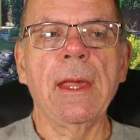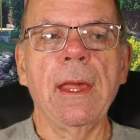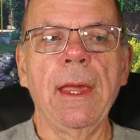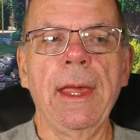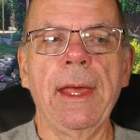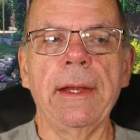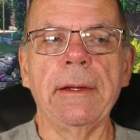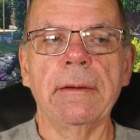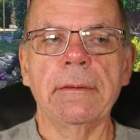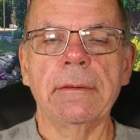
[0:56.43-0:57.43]

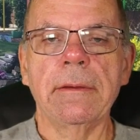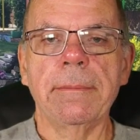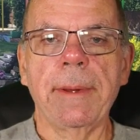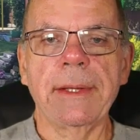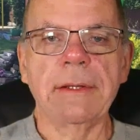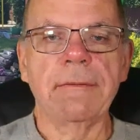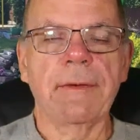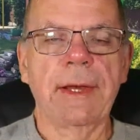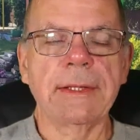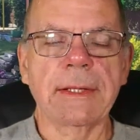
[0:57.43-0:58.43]
And the best
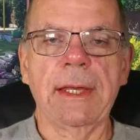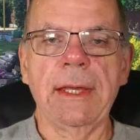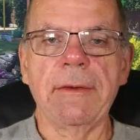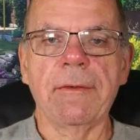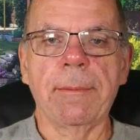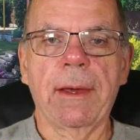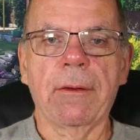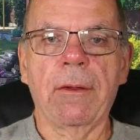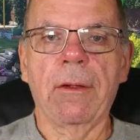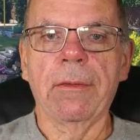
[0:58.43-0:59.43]
advice I can give about
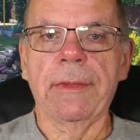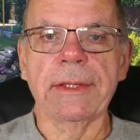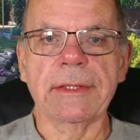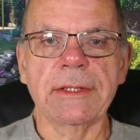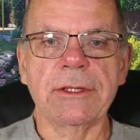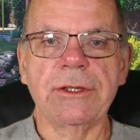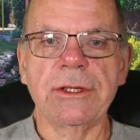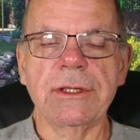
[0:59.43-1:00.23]
all this is just